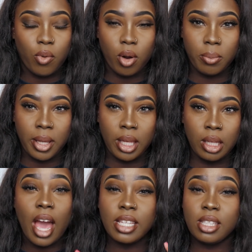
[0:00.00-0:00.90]
for
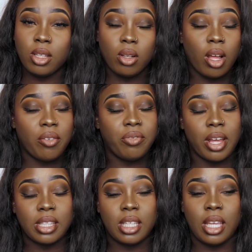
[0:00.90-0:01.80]
me. I still love
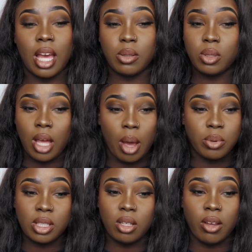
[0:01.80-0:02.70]
Fenty, I, I
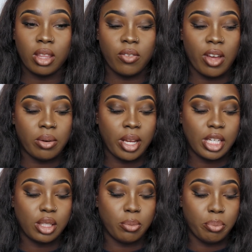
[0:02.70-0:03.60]
would still get the
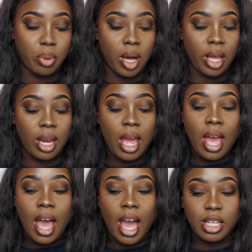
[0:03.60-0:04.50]
foundation but
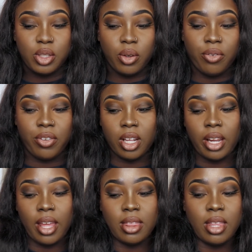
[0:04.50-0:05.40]
I do feel
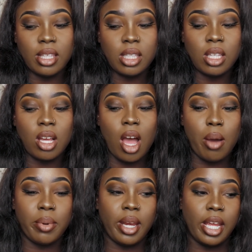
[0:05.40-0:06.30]
like this is a
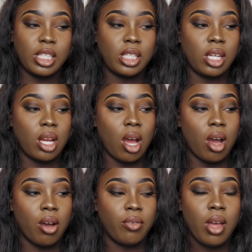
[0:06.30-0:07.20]
combination
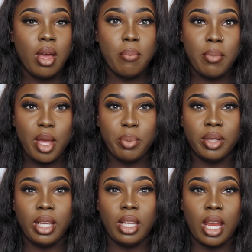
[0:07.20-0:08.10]
of
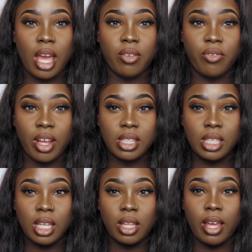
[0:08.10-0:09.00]
Maybelline and Fenty.